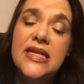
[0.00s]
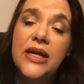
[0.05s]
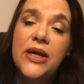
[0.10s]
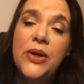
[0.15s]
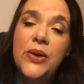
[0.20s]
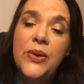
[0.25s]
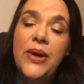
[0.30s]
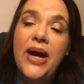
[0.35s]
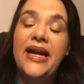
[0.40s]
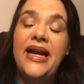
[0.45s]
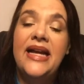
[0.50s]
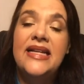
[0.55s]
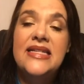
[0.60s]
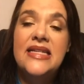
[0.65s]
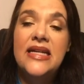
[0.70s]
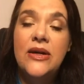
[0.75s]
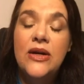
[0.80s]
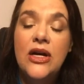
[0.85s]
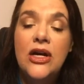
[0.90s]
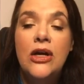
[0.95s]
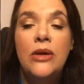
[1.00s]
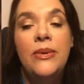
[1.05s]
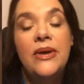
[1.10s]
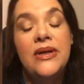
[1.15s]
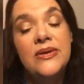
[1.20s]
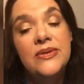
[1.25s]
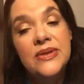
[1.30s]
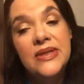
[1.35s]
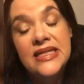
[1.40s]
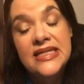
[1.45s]
So I got to go
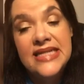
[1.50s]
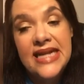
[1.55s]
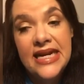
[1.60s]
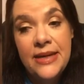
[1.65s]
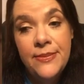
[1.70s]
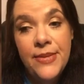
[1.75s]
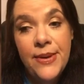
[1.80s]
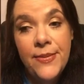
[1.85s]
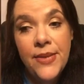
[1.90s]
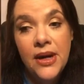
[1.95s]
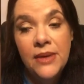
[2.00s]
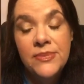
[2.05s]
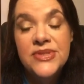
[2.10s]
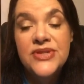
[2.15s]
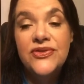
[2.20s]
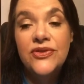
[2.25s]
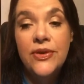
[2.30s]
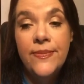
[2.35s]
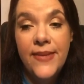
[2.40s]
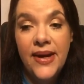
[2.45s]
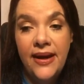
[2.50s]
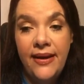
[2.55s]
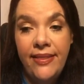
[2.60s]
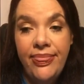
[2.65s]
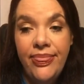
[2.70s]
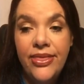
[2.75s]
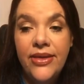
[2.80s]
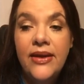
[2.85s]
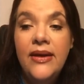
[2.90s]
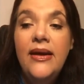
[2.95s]
home. I stayed at my mom's for a
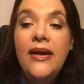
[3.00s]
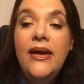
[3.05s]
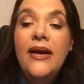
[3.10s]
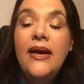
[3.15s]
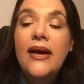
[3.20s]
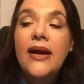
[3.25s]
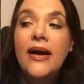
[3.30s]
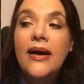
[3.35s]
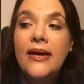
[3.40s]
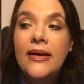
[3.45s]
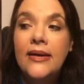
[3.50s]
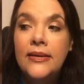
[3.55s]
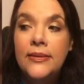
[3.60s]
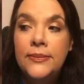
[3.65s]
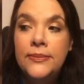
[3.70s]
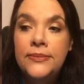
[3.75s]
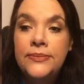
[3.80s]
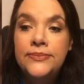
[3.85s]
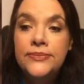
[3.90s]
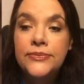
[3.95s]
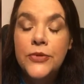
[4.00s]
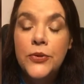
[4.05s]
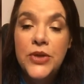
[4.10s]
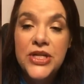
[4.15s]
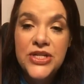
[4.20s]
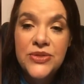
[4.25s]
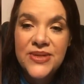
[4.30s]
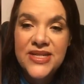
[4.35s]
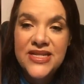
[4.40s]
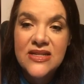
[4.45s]
month, um,
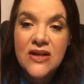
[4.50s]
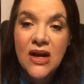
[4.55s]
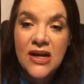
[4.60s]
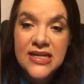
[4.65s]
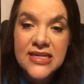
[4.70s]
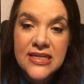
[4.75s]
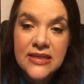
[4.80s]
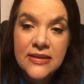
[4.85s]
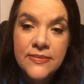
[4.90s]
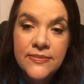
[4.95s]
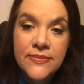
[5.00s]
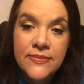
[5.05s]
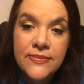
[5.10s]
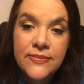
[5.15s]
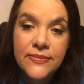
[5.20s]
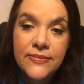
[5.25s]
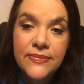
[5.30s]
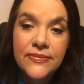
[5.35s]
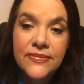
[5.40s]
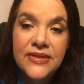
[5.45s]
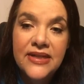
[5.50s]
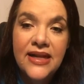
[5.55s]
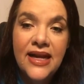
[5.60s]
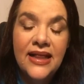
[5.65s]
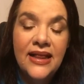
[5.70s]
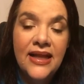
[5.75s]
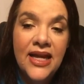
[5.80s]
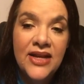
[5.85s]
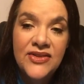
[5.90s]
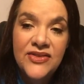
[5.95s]
which was awesome.
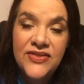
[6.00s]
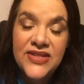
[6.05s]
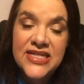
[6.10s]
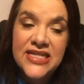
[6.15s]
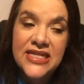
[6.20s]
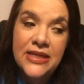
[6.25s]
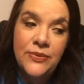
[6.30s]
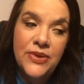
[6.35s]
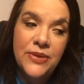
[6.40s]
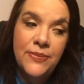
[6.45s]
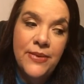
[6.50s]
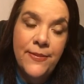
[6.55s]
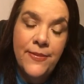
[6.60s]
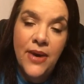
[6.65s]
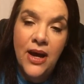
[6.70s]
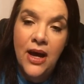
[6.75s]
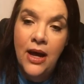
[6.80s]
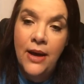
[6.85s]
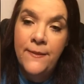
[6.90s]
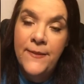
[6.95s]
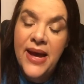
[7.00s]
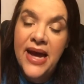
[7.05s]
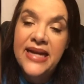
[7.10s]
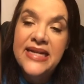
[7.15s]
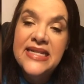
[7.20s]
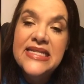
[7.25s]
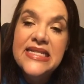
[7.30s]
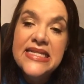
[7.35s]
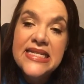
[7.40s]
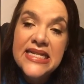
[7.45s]
I loved visiting with my mom.
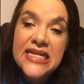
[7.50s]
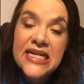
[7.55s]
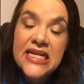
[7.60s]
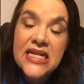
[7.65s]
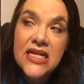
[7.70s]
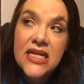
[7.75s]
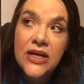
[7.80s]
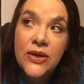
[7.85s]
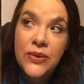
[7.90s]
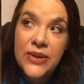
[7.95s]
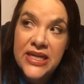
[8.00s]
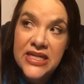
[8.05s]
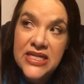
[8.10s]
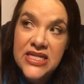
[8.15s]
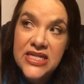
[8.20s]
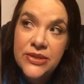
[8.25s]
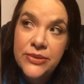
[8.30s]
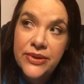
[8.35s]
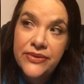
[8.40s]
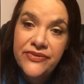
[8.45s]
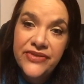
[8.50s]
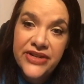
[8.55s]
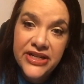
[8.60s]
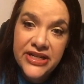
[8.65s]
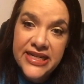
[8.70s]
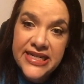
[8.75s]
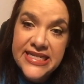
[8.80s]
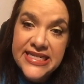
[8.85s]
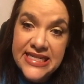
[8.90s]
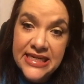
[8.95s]
I did go into a
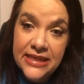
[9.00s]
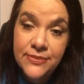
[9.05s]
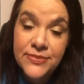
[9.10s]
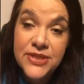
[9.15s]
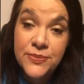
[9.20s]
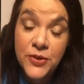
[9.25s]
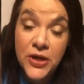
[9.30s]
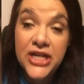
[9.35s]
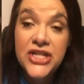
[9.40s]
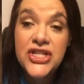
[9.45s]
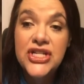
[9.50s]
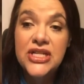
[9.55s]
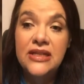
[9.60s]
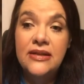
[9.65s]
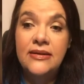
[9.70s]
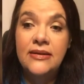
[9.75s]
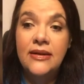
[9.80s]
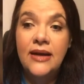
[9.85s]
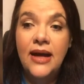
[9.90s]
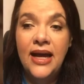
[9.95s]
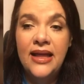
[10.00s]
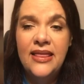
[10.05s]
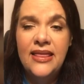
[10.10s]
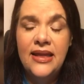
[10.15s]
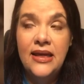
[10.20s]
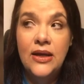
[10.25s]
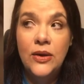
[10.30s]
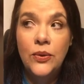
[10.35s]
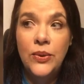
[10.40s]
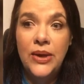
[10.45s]
very deep depression, I
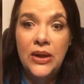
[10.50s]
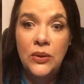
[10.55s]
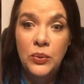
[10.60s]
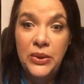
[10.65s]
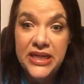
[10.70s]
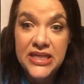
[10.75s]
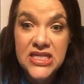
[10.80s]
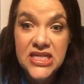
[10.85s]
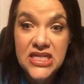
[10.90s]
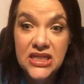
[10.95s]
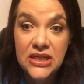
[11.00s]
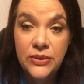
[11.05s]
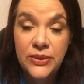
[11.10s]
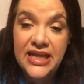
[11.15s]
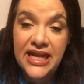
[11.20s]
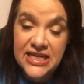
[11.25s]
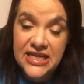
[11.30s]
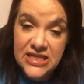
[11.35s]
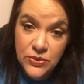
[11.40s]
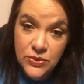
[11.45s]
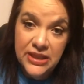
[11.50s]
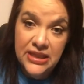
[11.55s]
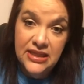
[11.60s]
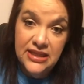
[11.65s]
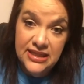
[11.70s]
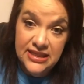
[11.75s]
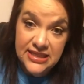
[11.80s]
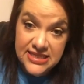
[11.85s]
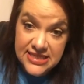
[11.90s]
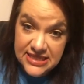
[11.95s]
think around week two, and that's
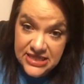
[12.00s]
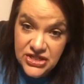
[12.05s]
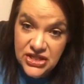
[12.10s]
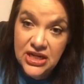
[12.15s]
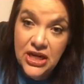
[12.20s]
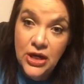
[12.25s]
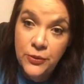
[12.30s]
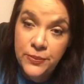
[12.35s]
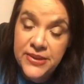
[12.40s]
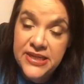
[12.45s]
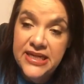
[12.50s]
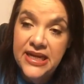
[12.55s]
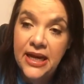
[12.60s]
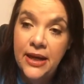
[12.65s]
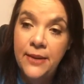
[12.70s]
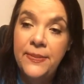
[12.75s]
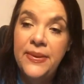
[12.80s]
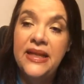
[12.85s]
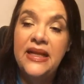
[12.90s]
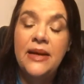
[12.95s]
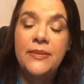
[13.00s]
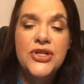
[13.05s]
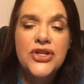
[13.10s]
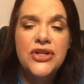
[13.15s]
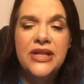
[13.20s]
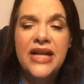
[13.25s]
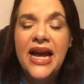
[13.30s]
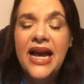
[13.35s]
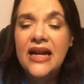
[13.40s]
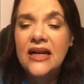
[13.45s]
when the incision opened up, and I'm
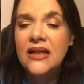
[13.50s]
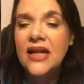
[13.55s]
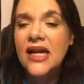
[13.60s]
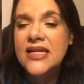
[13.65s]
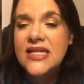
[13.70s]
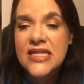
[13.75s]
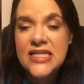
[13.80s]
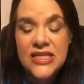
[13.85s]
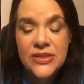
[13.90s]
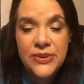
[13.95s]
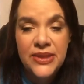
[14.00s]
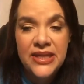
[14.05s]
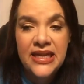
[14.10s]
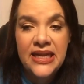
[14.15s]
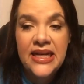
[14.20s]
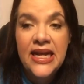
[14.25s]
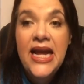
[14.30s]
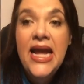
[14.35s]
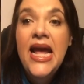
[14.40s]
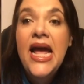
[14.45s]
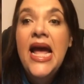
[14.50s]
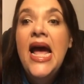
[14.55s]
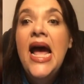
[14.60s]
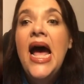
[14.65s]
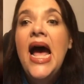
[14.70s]
sure that had a lot to do with it.